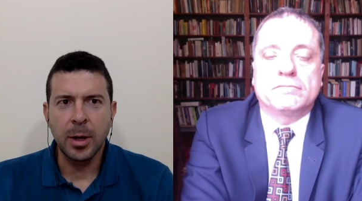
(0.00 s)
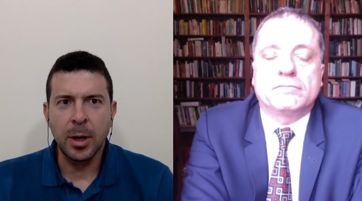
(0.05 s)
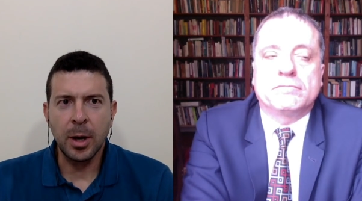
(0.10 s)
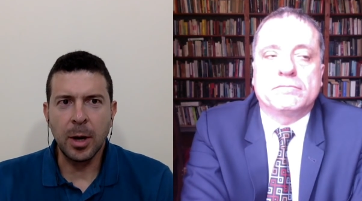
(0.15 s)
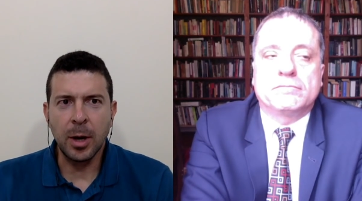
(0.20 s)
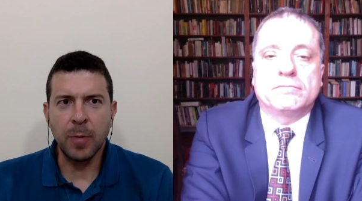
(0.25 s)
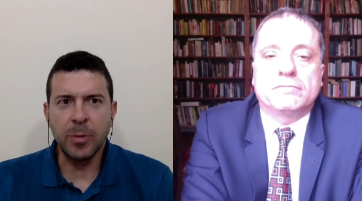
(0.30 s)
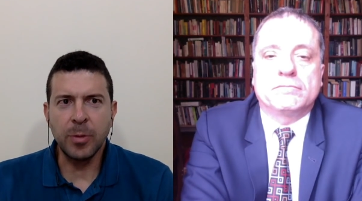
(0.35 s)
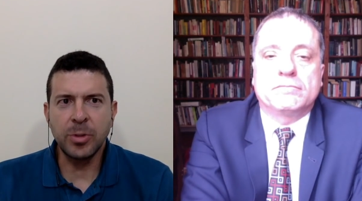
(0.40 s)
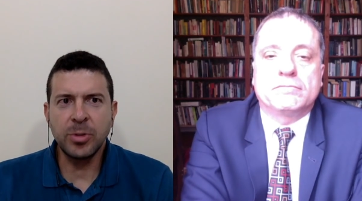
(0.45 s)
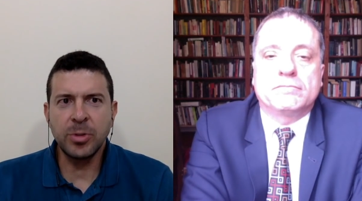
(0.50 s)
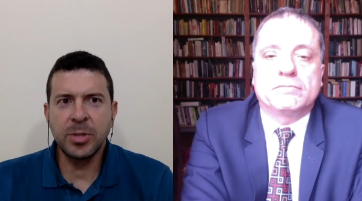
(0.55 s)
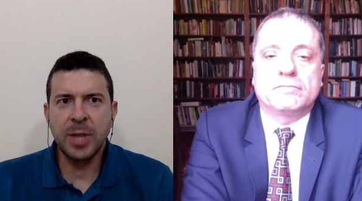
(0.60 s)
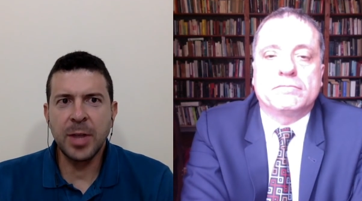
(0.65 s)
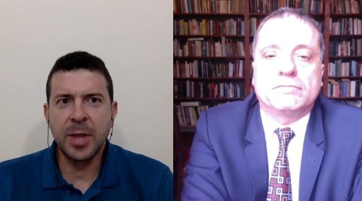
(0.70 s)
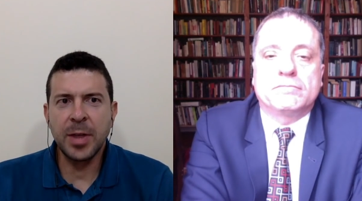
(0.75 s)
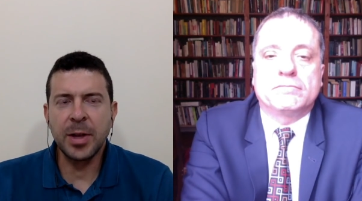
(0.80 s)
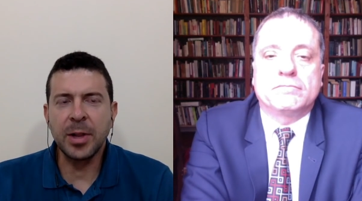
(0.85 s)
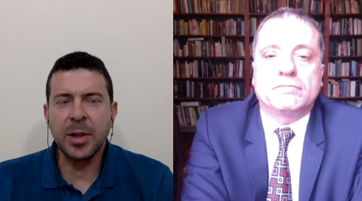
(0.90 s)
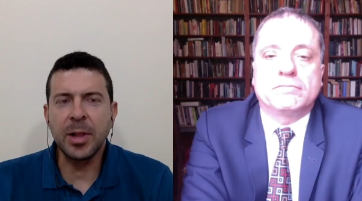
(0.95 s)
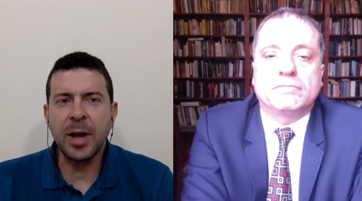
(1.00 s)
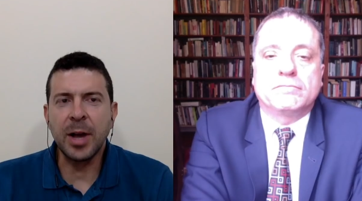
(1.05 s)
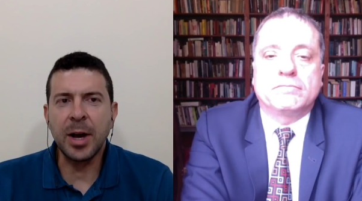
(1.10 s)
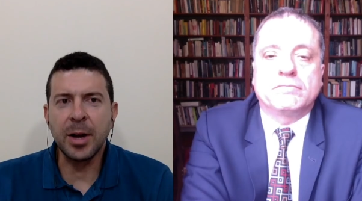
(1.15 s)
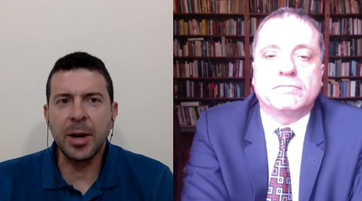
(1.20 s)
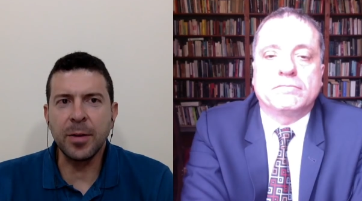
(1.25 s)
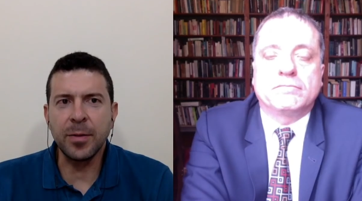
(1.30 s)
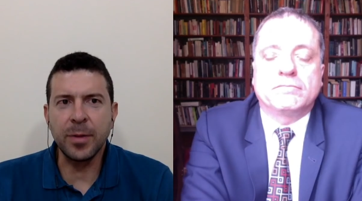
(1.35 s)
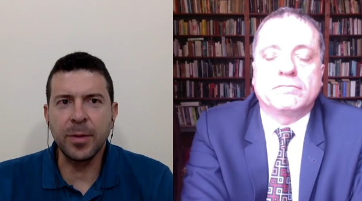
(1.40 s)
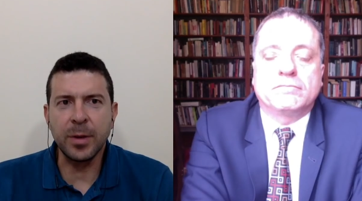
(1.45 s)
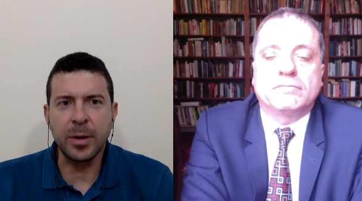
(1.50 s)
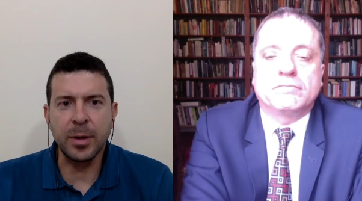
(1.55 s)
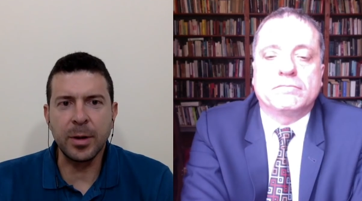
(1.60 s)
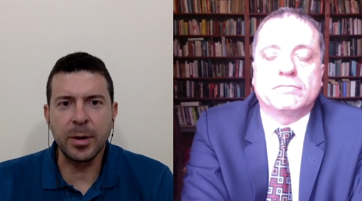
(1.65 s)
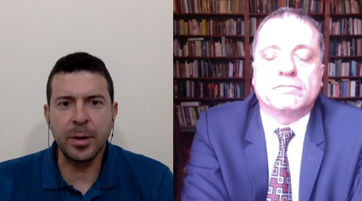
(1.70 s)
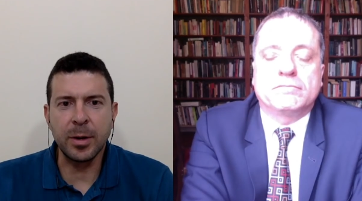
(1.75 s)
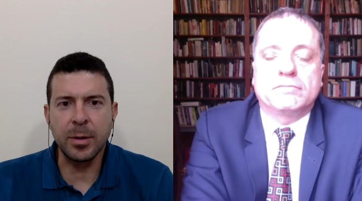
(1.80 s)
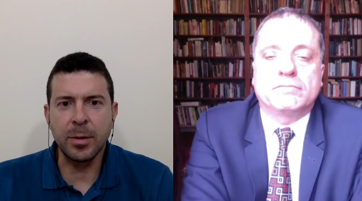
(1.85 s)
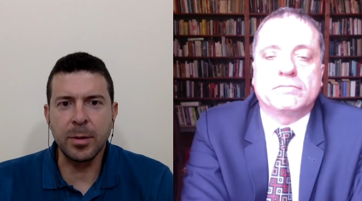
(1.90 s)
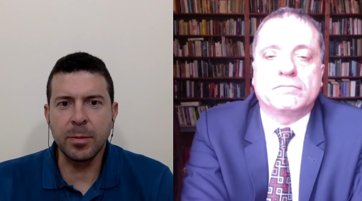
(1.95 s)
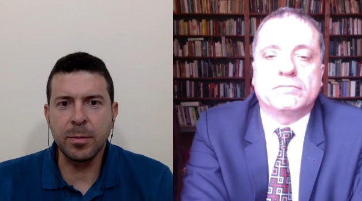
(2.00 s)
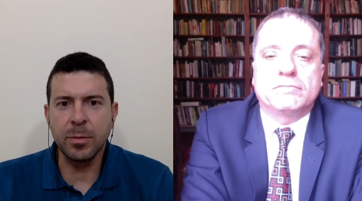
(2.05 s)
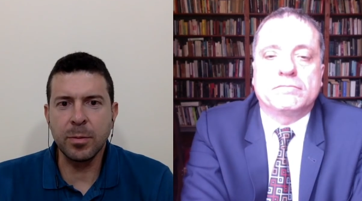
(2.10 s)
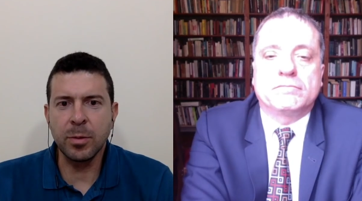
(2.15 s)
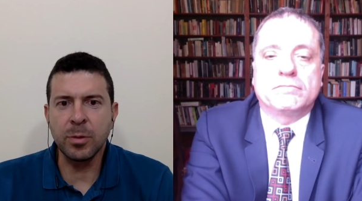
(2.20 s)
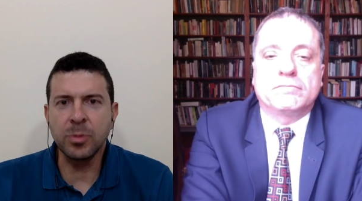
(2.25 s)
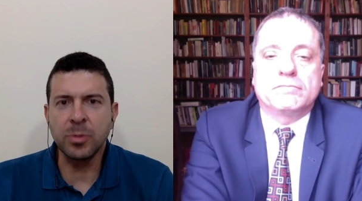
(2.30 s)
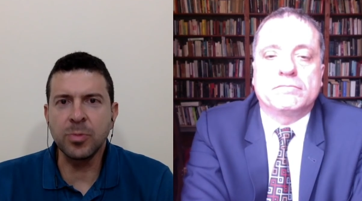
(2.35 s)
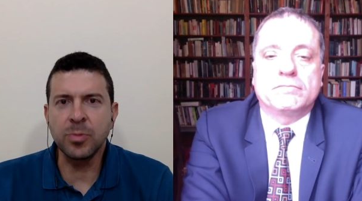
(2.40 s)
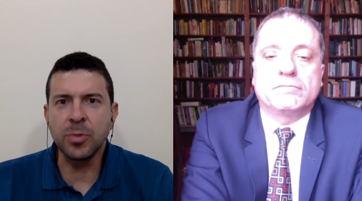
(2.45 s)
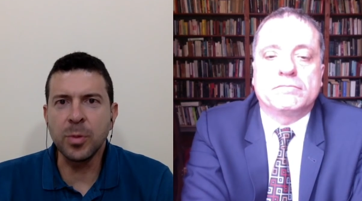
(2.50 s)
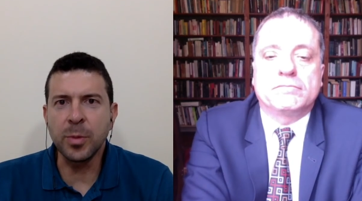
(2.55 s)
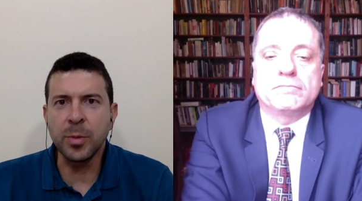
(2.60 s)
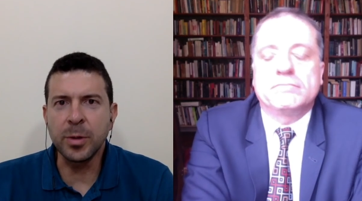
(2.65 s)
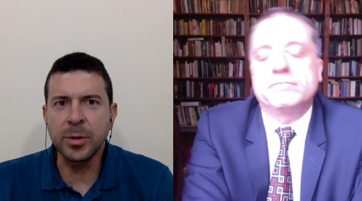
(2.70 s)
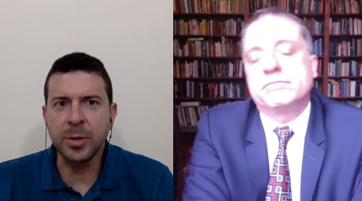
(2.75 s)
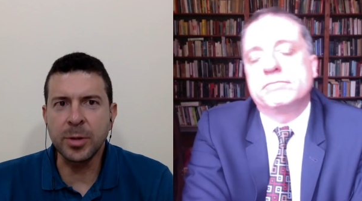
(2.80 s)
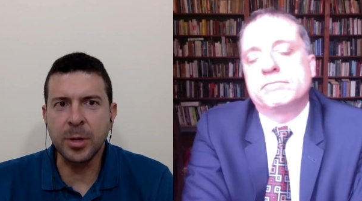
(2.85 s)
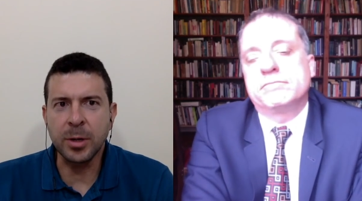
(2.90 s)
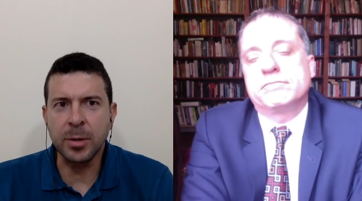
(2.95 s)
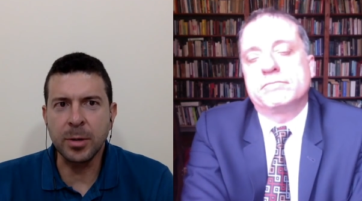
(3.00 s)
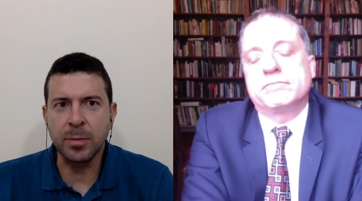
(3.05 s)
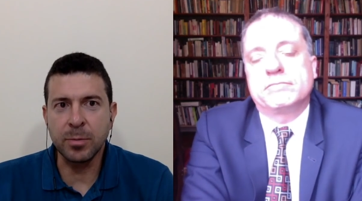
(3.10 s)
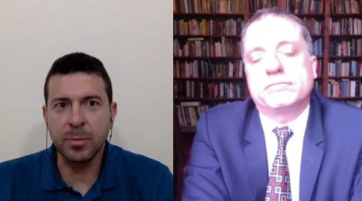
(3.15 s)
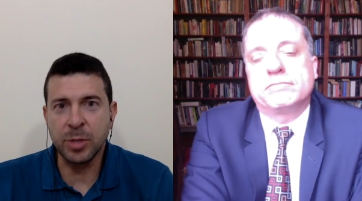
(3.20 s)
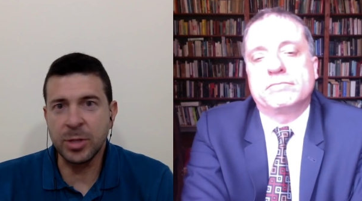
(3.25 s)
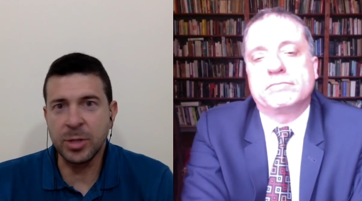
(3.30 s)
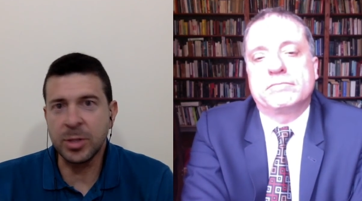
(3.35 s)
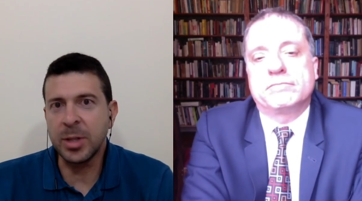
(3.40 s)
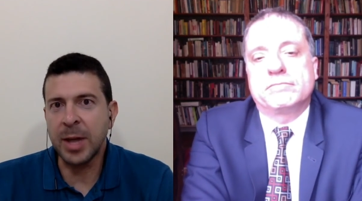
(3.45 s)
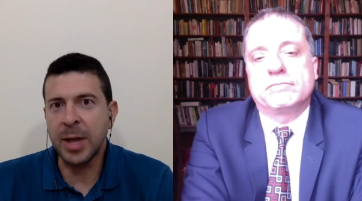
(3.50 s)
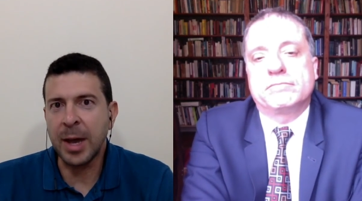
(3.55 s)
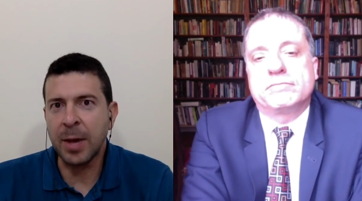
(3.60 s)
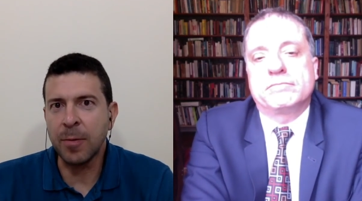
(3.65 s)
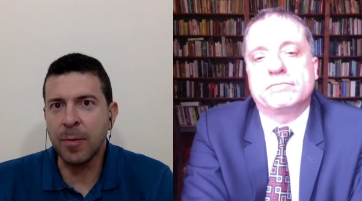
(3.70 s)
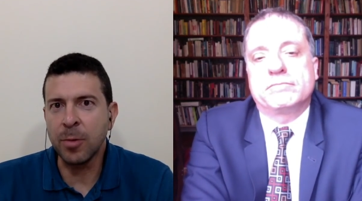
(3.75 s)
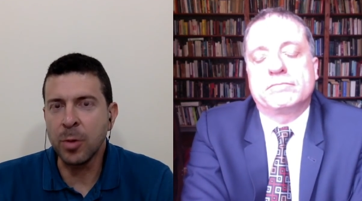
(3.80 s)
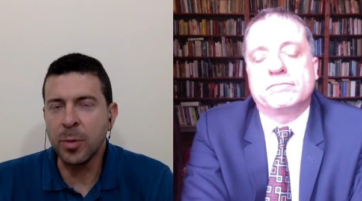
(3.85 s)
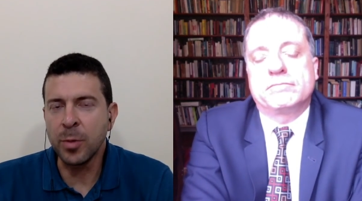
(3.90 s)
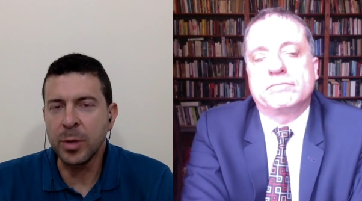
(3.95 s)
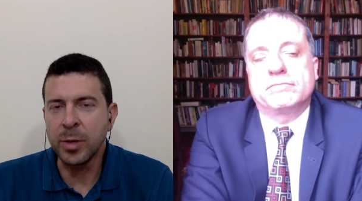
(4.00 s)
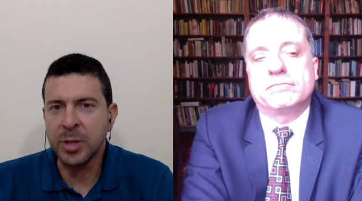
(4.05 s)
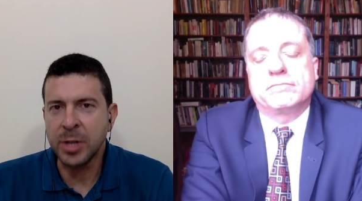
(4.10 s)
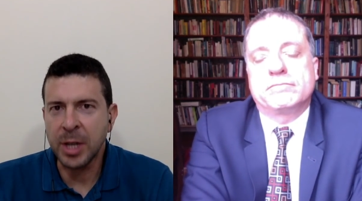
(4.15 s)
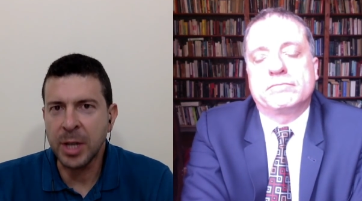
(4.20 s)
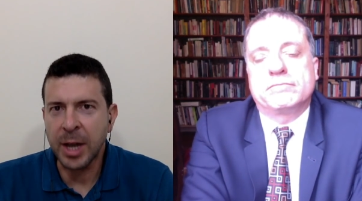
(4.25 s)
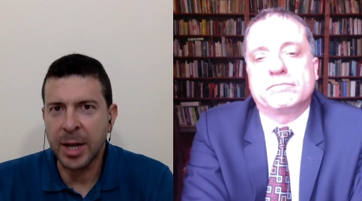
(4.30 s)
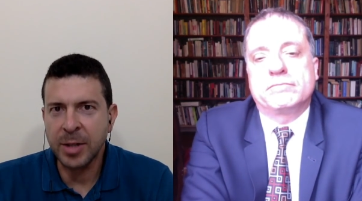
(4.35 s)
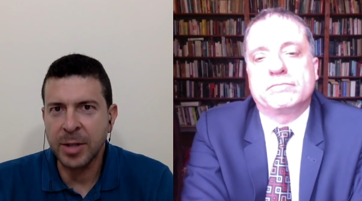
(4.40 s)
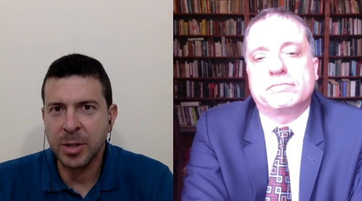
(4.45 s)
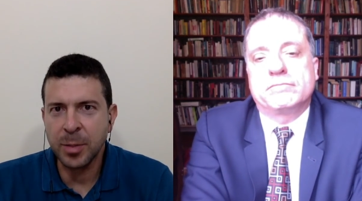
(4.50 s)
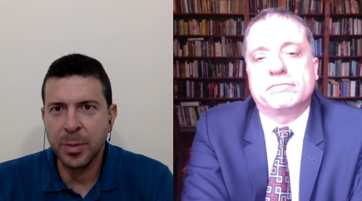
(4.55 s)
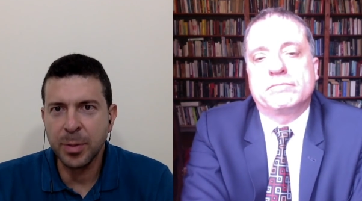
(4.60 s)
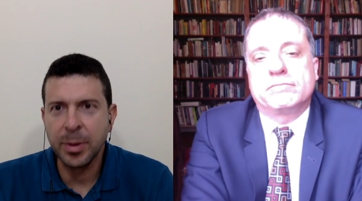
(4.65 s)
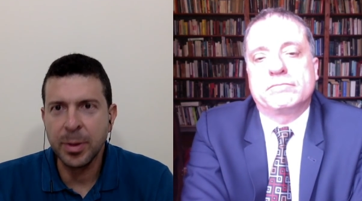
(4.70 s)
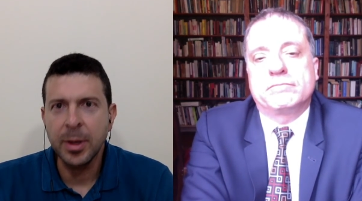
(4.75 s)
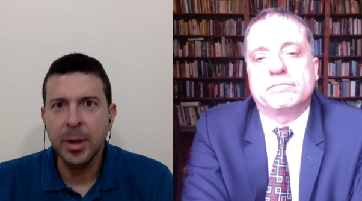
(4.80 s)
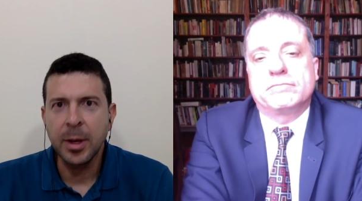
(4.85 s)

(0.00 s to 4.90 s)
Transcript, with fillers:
Speaker 1: Would you say that a lot of those rumors are just that, rumors and gossip,